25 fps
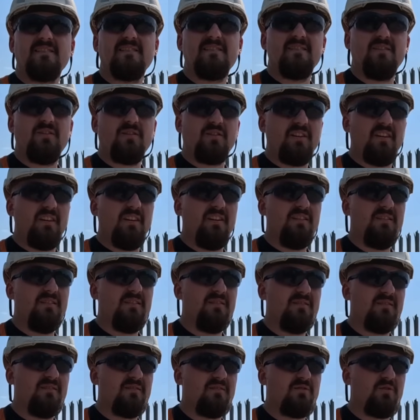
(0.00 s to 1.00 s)
Okay,
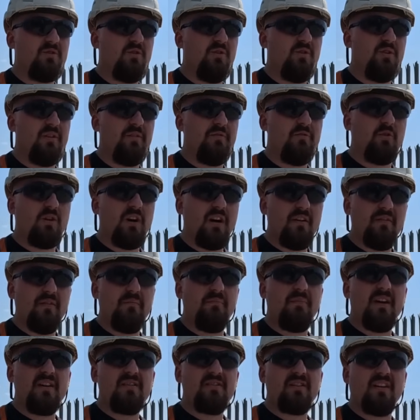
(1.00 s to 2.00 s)
so if you have a
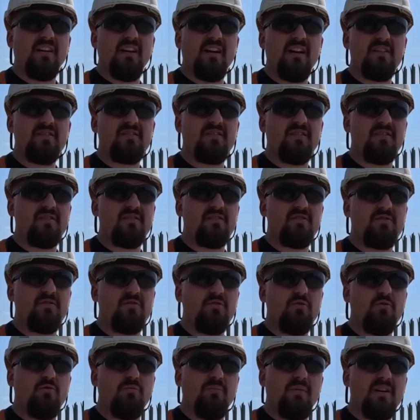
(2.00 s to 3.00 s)
basic license,
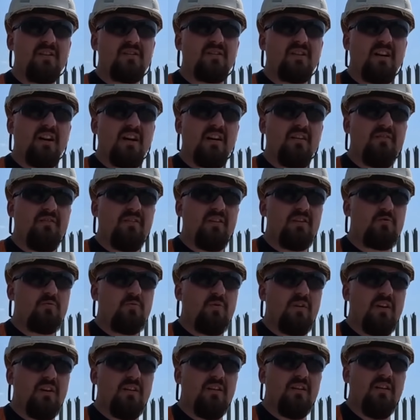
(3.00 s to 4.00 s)
you must have as
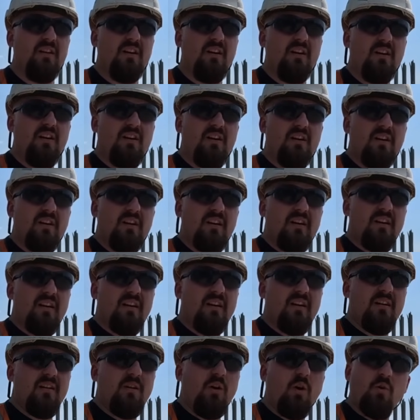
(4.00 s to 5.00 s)
well
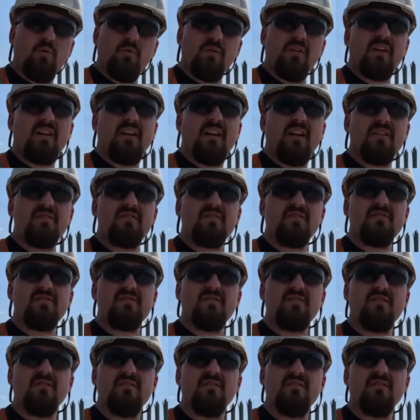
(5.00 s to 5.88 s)
owner license.